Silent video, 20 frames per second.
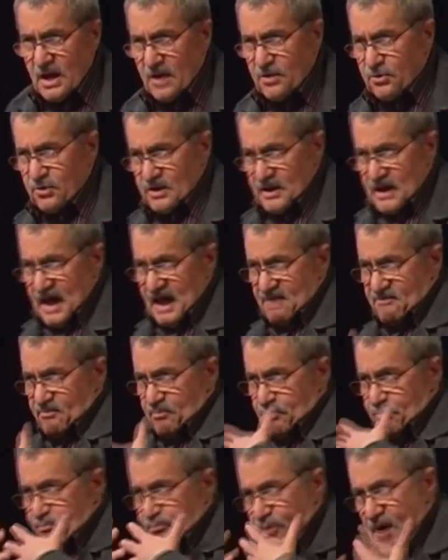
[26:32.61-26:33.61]
you can
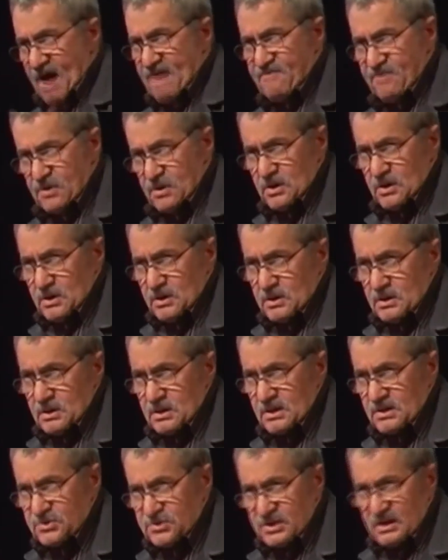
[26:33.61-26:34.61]
have private
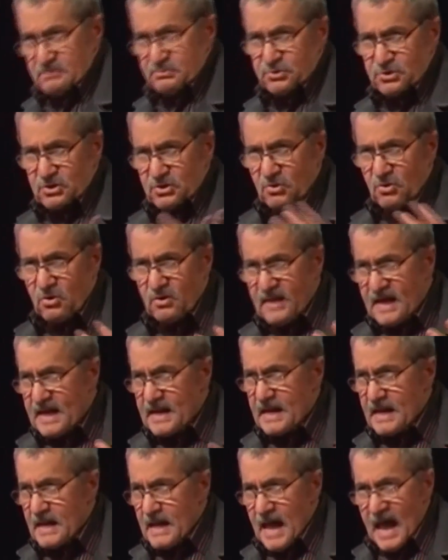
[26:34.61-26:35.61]
consumption and all
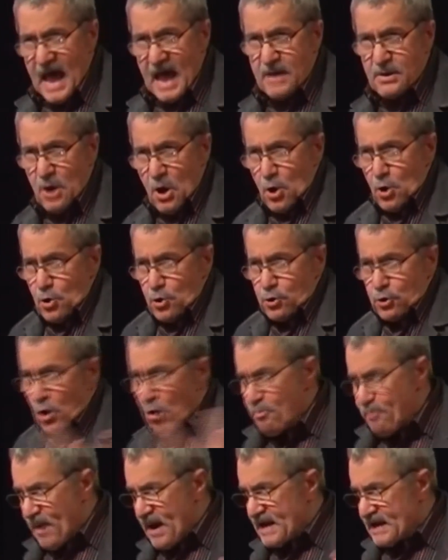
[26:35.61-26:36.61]
that, and
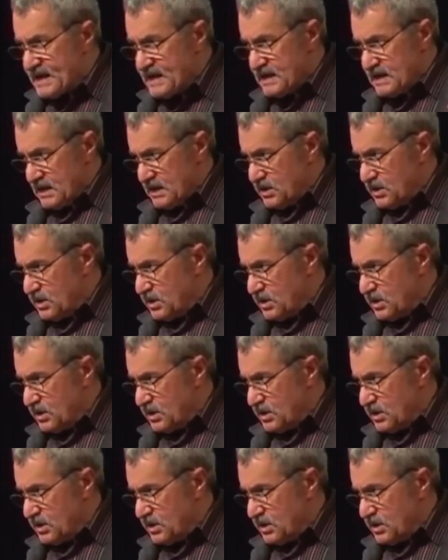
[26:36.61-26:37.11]
nobody